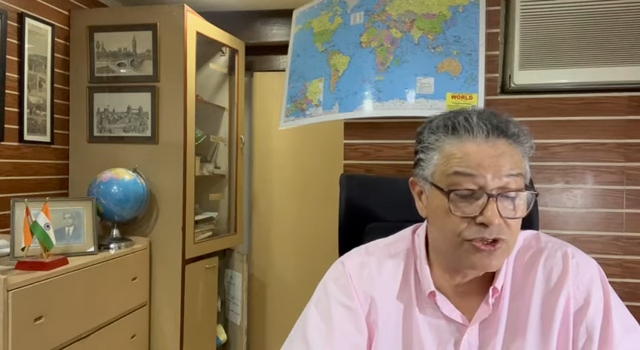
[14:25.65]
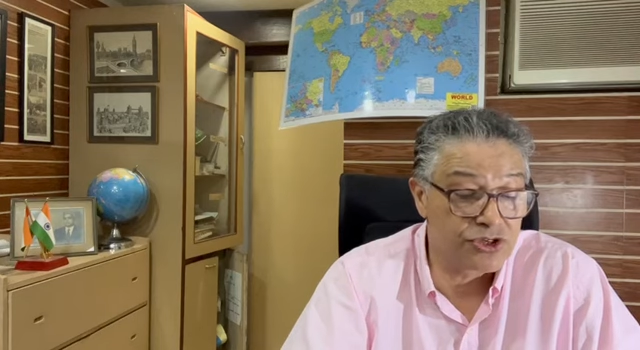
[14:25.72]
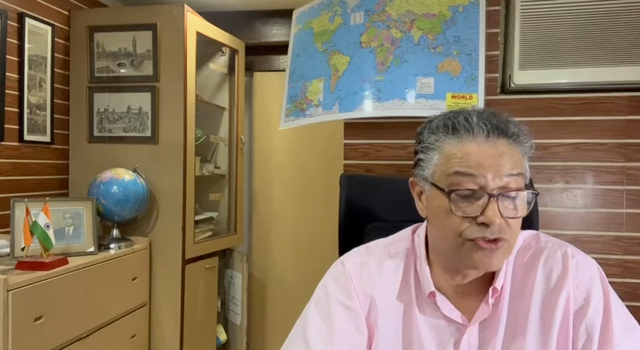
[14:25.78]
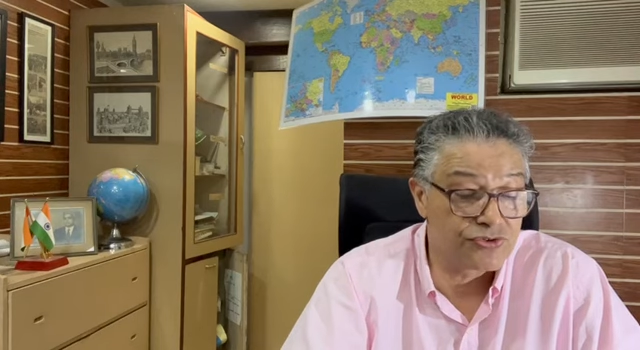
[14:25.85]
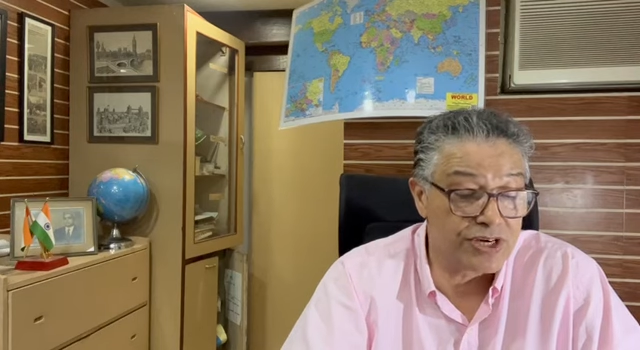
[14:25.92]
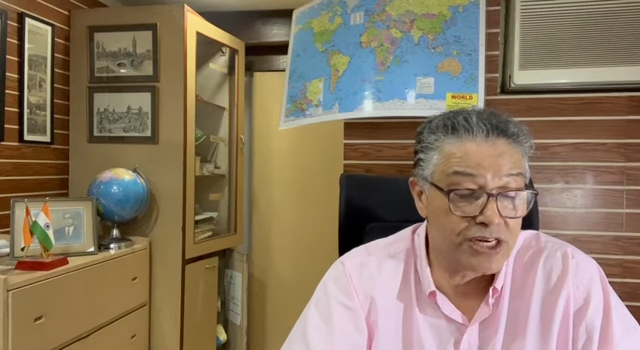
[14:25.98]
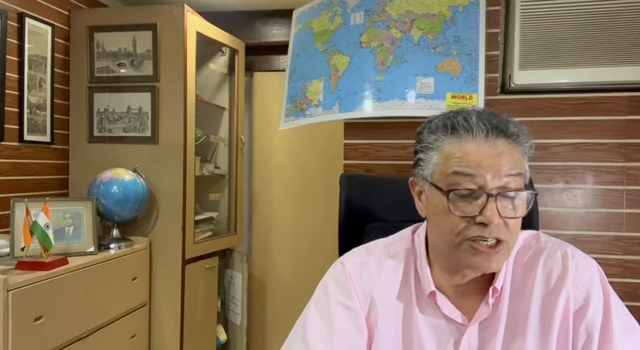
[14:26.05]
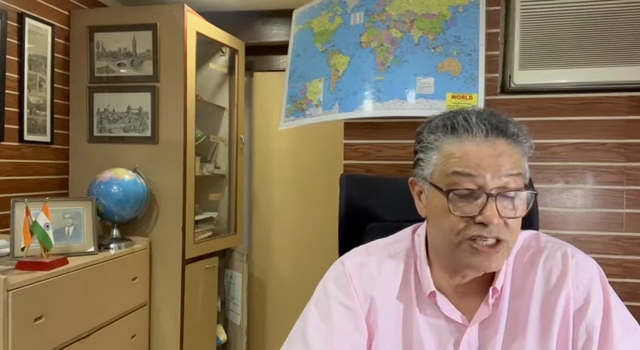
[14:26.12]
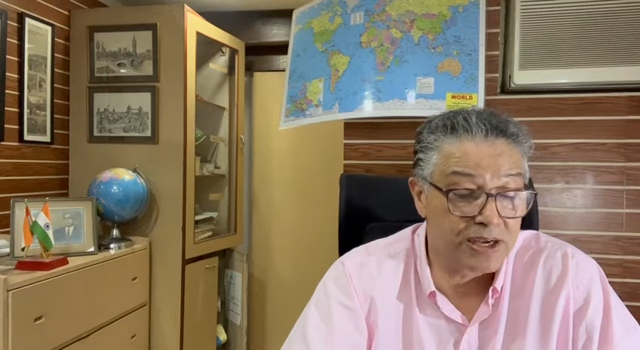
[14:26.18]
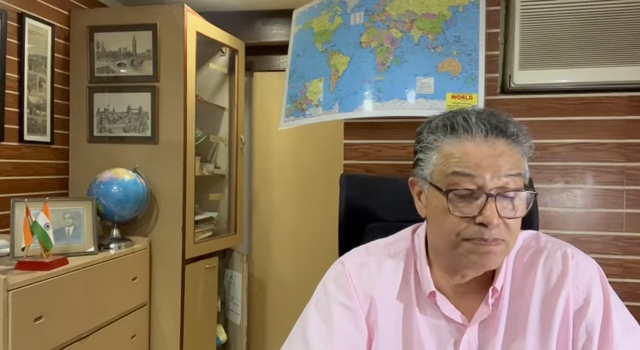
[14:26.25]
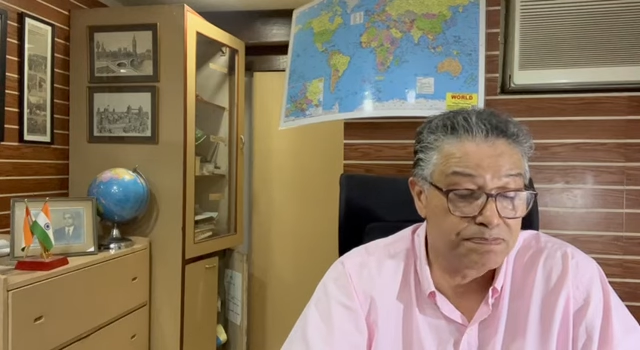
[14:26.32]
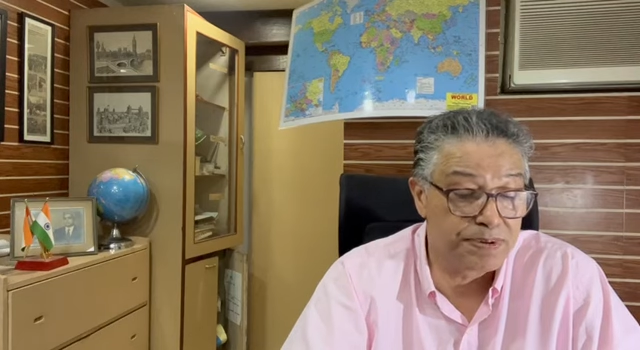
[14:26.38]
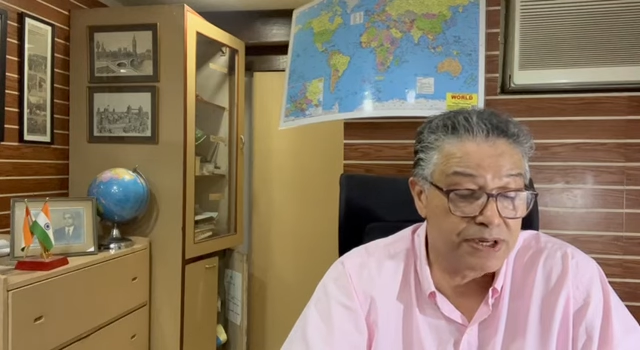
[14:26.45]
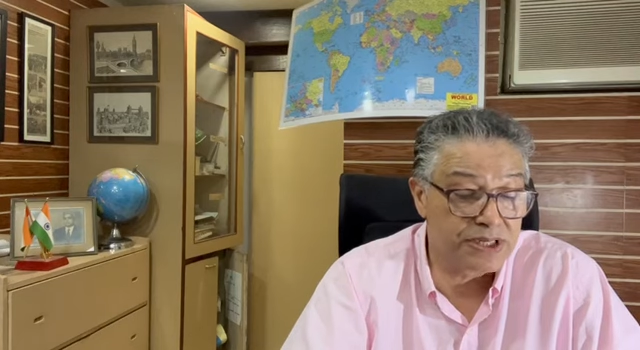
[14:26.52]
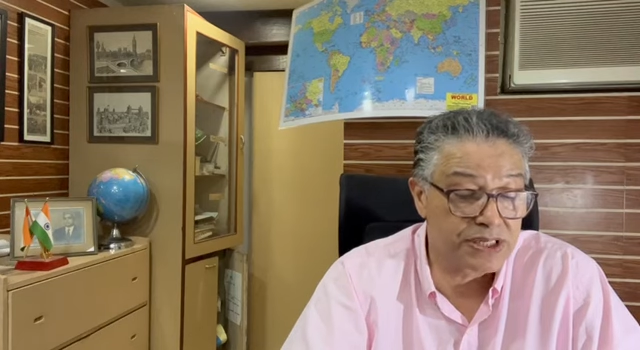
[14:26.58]
streets are
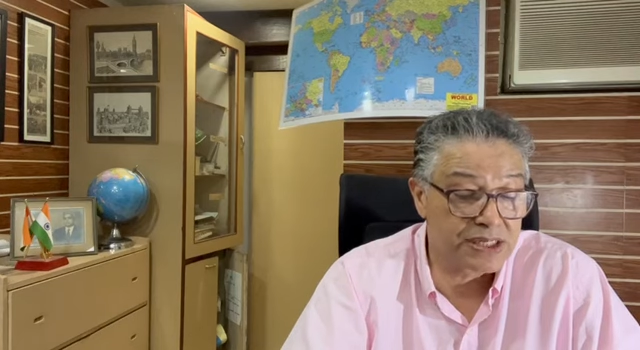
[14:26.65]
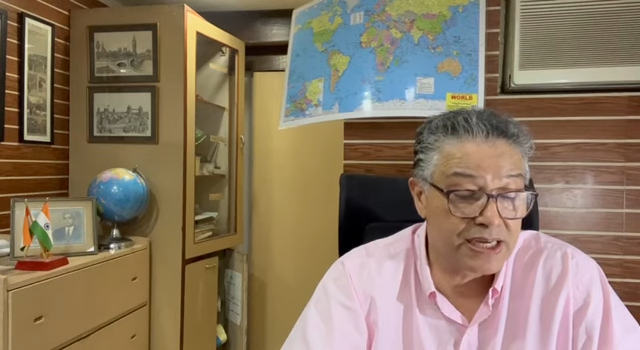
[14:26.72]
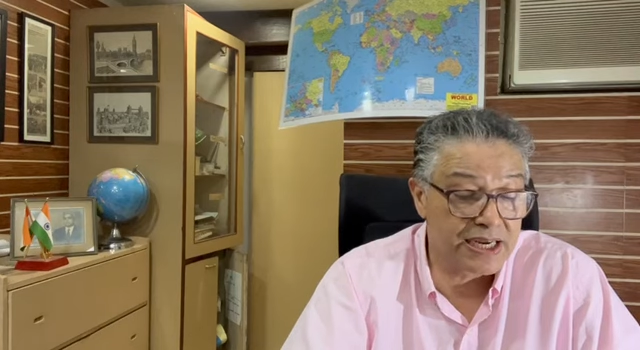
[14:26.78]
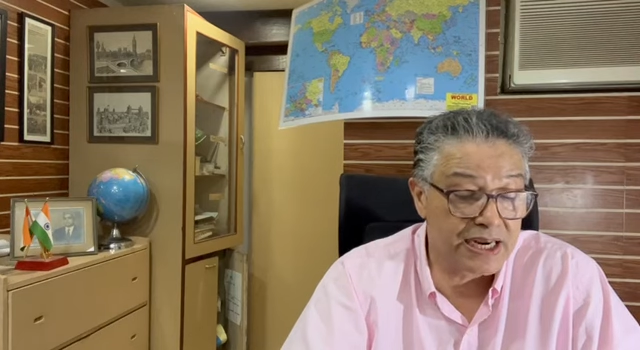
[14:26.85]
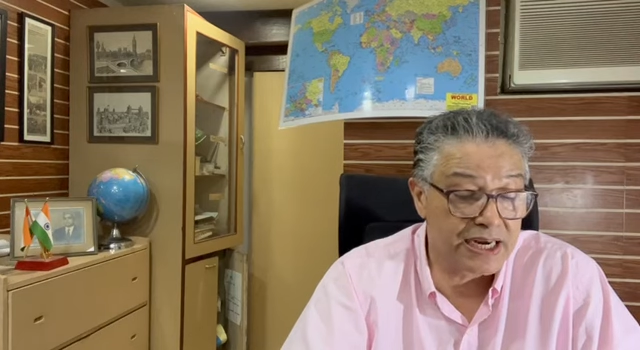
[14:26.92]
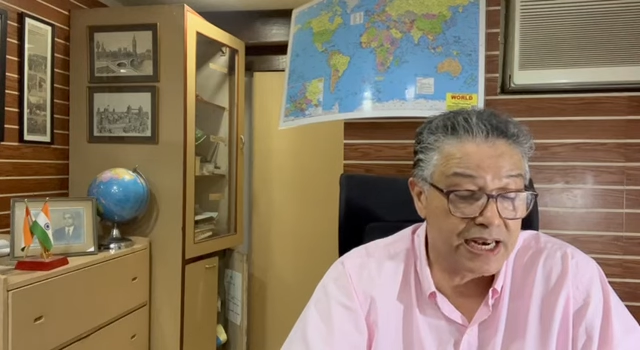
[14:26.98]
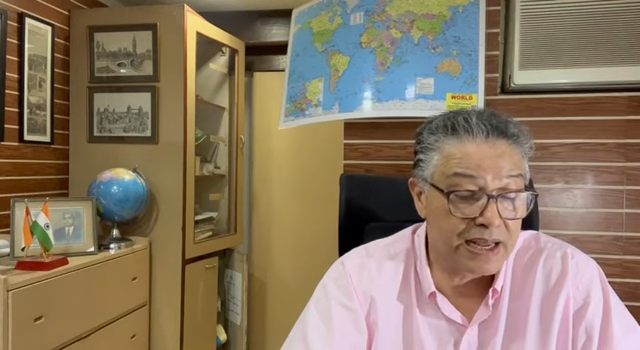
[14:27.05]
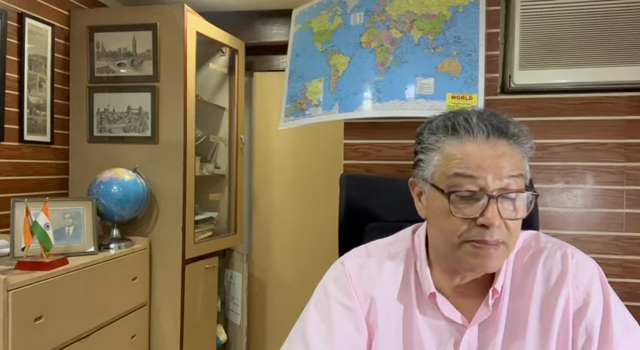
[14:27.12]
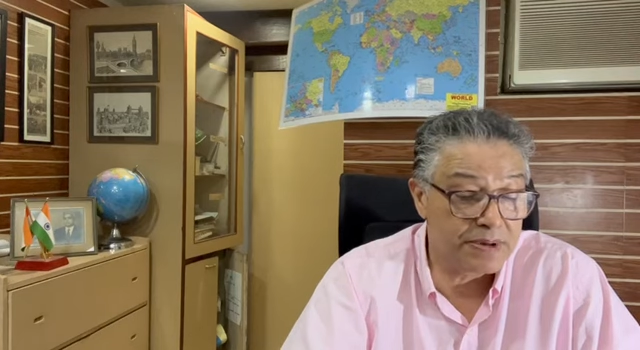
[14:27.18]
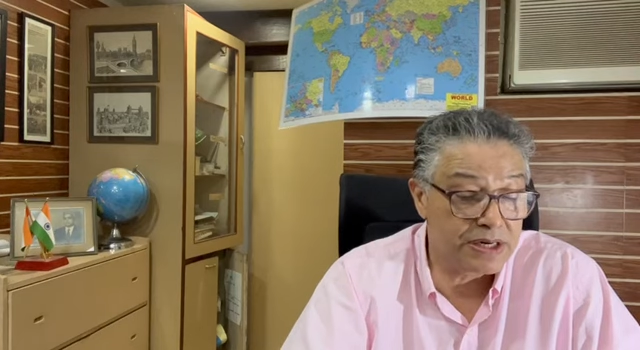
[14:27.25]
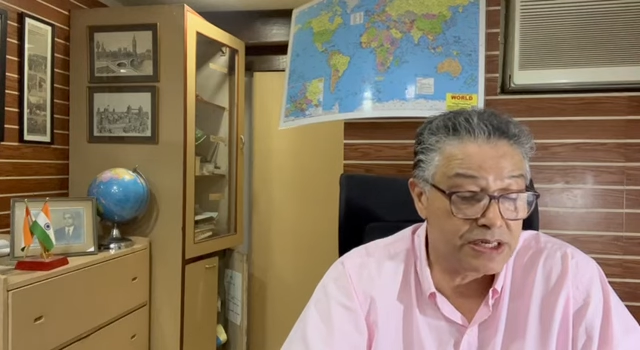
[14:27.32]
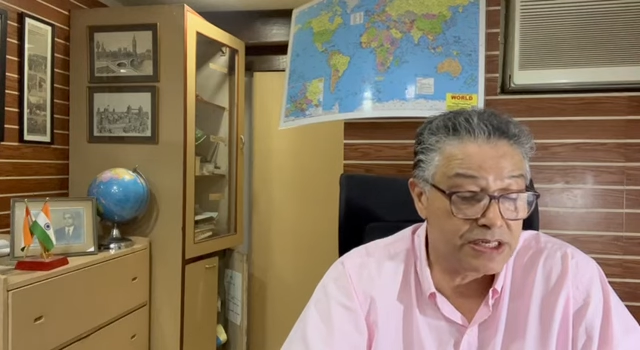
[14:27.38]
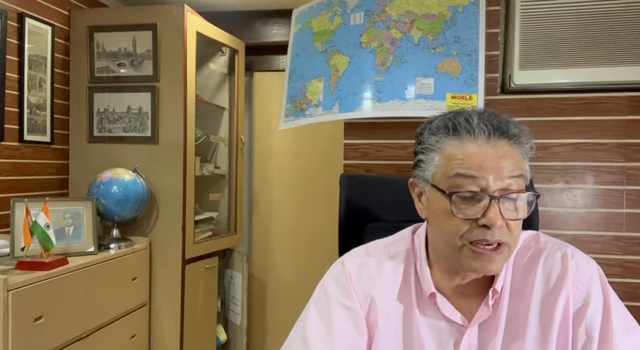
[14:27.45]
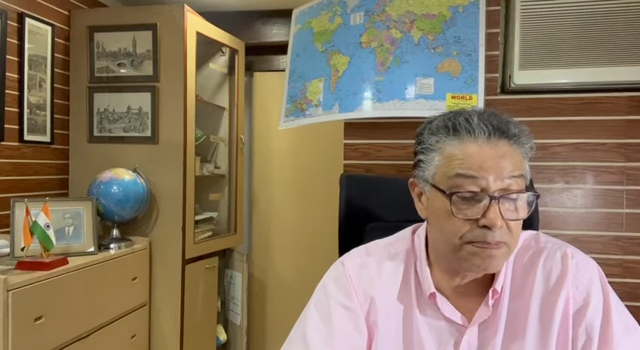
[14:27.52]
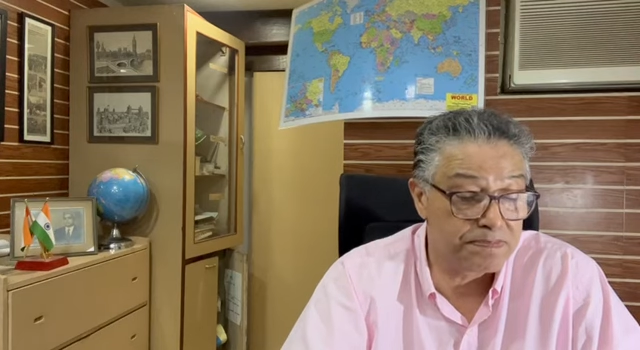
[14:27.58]
bursting, and
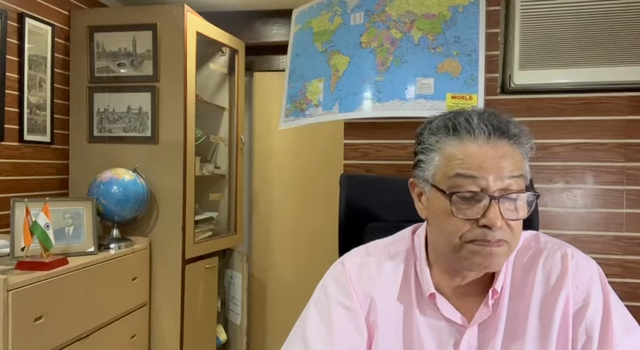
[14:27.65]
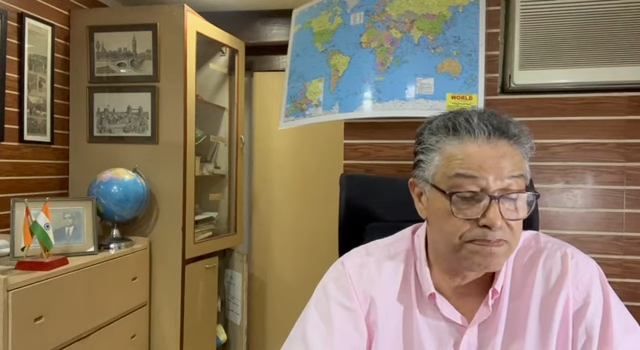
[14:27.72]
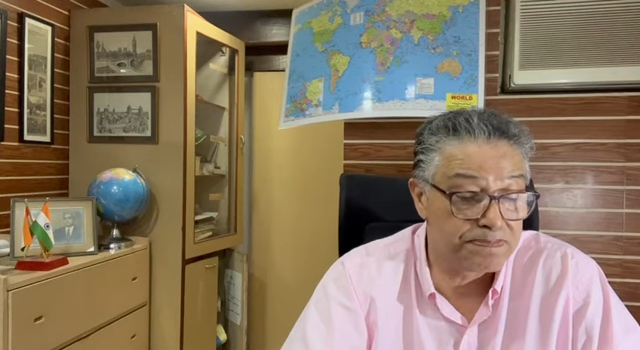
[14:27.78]
laments are